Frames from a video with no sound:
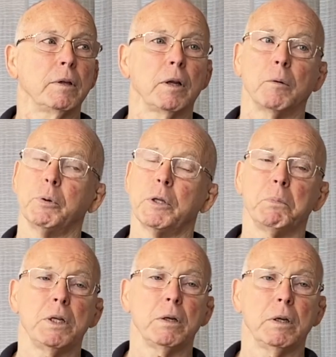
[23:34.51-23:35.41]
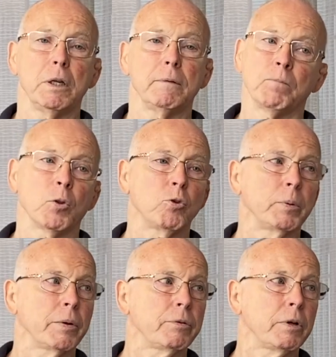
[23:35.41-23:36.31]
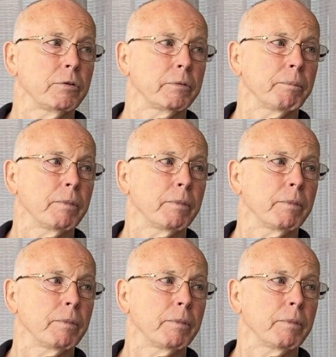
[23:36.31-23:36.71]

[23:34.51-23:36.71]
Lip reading: I'll put the beanie on your head. Threw him down the stairs.